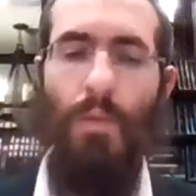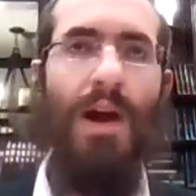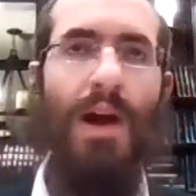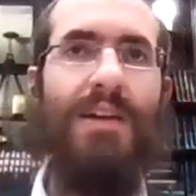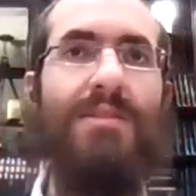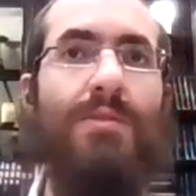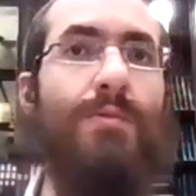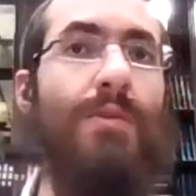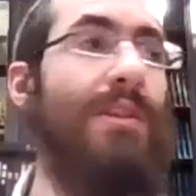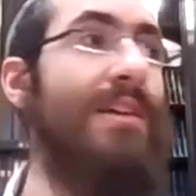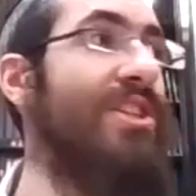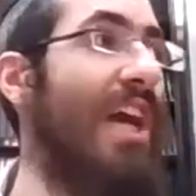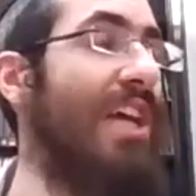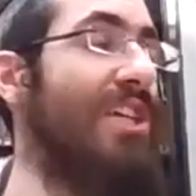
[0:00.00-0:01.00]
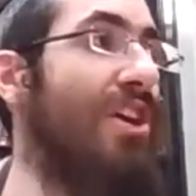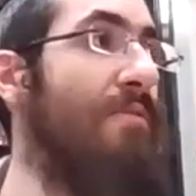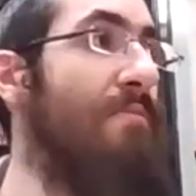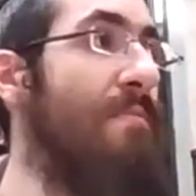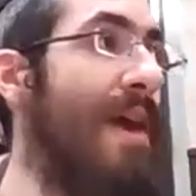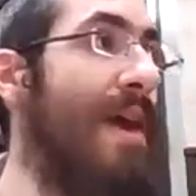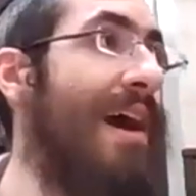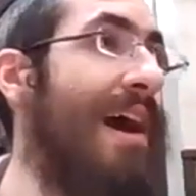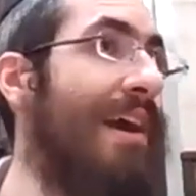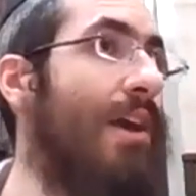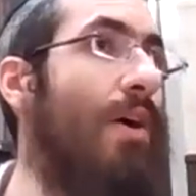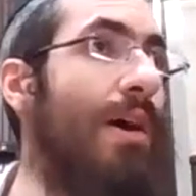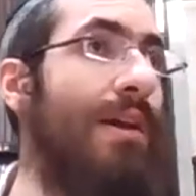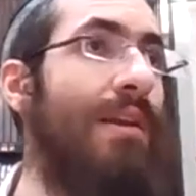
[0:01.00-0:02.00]
Why? Because the rule is
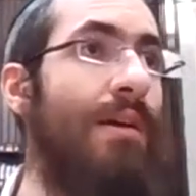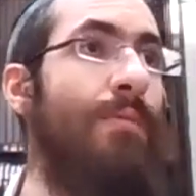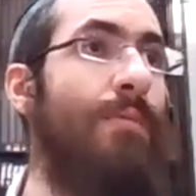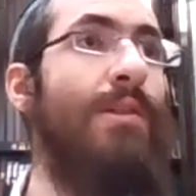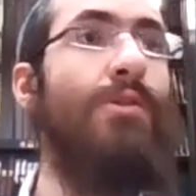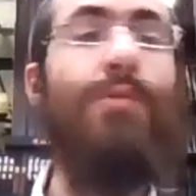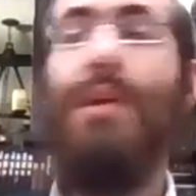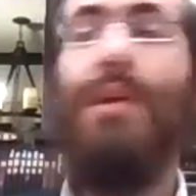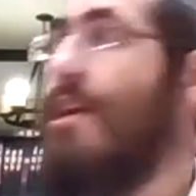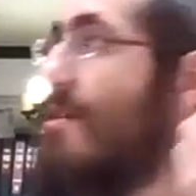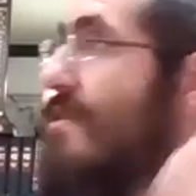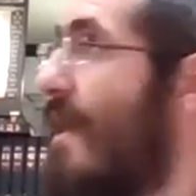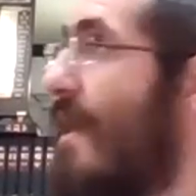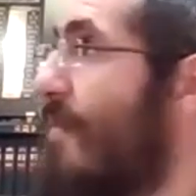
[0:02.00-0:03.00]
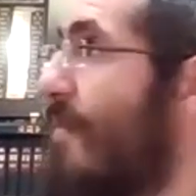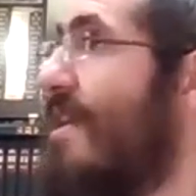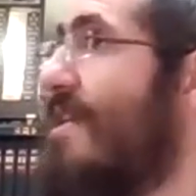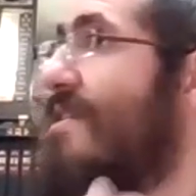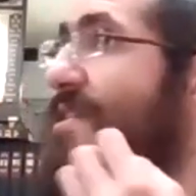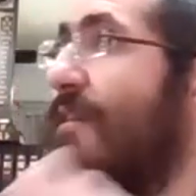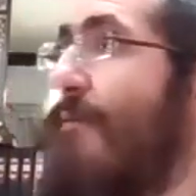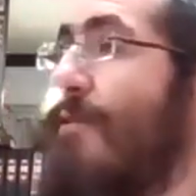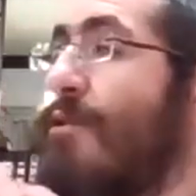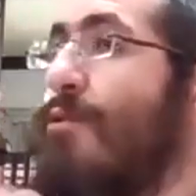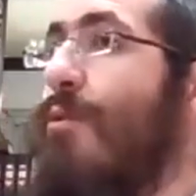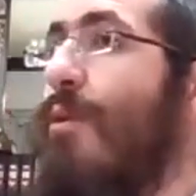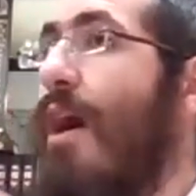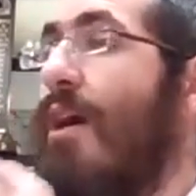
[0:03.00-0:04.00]
shashimeyak oyne. When you hear something, it's as
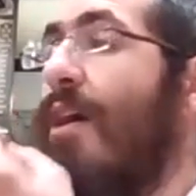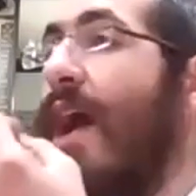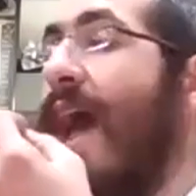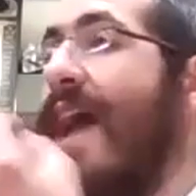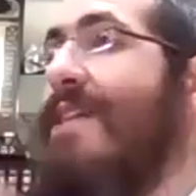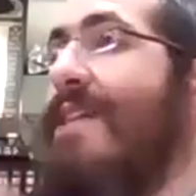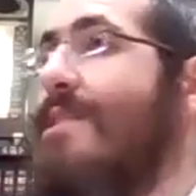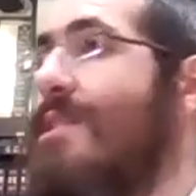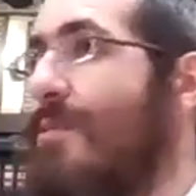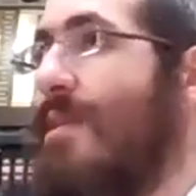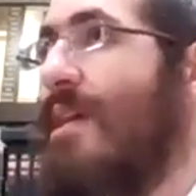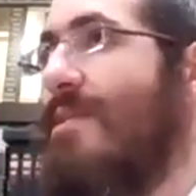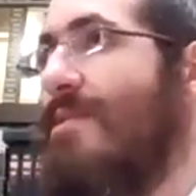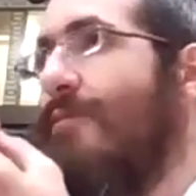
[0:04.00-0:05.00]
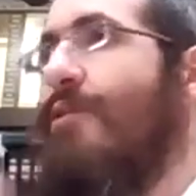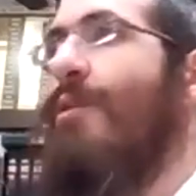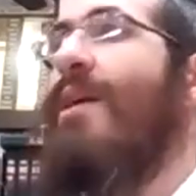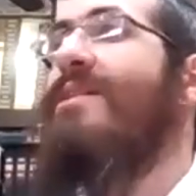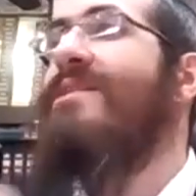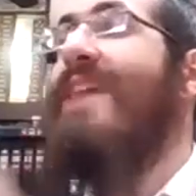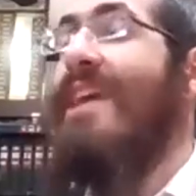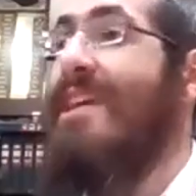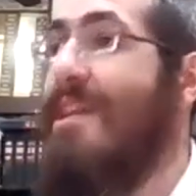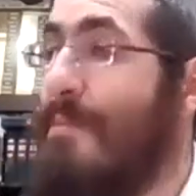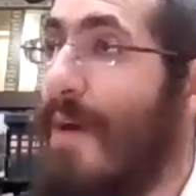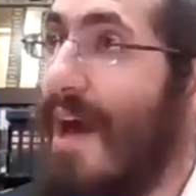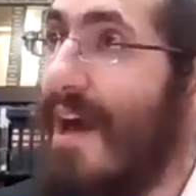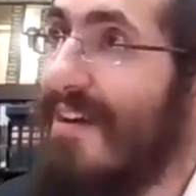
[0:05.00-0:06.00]
if you are answering, as if you are
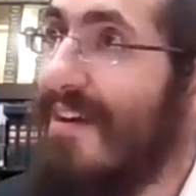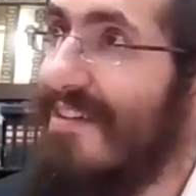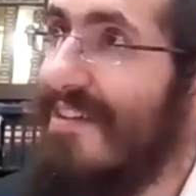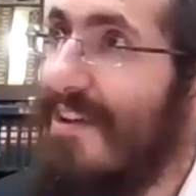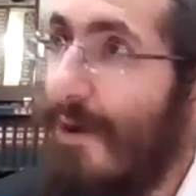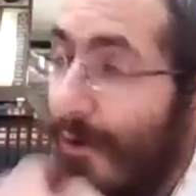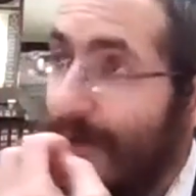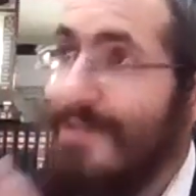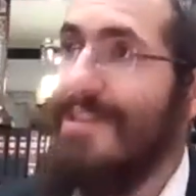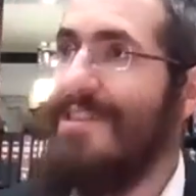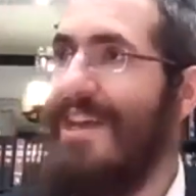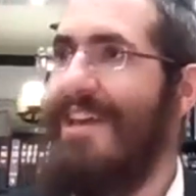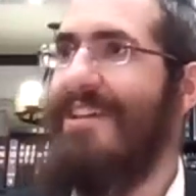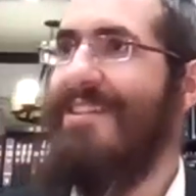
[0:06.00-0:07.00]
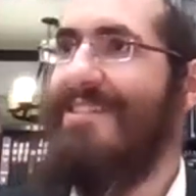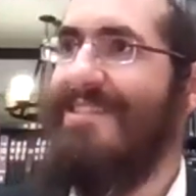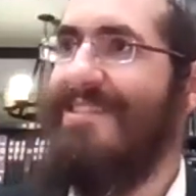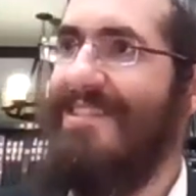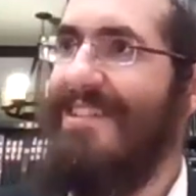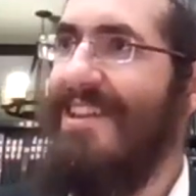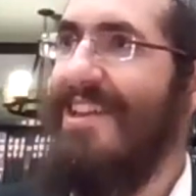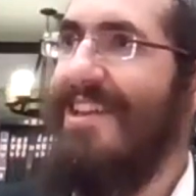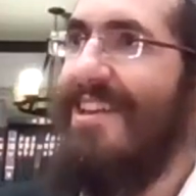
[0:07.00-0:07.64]
saying it back, or also saying it.